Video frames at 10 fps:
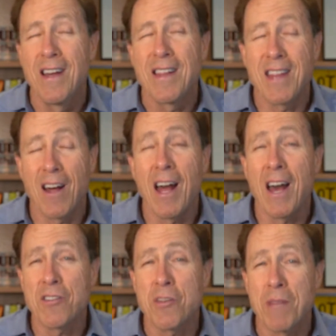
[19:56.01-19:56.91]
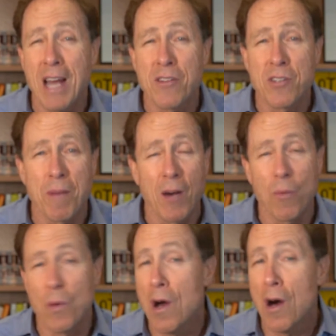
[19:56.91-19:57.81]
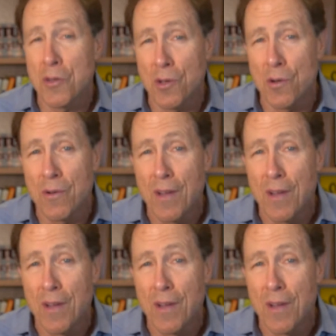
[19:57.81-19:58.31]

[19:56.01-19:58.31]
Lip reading: they'll have some doubts about. We all do.